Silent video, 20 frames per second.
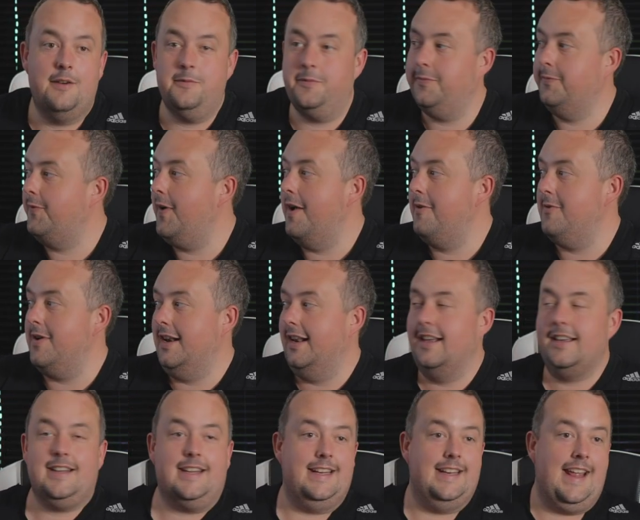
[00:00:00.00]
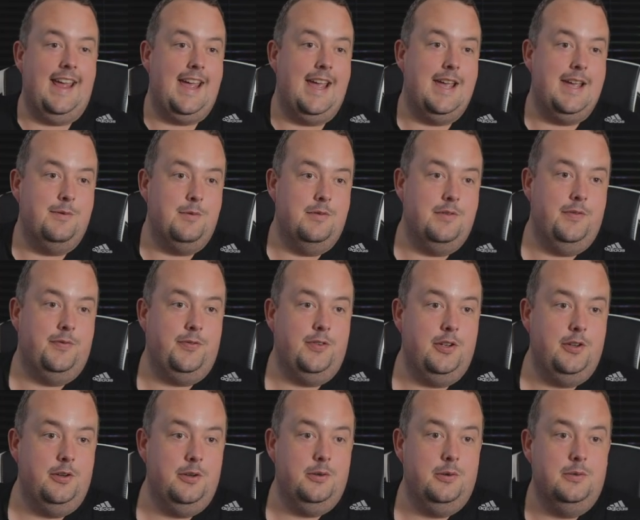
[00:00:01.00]
very lucky there with a
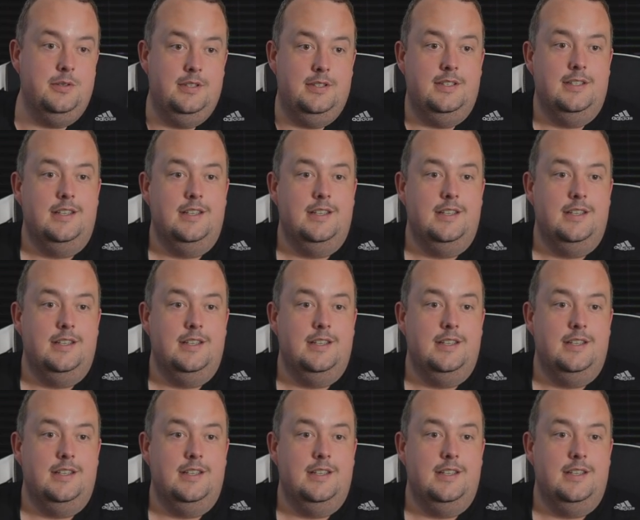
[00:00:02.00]
few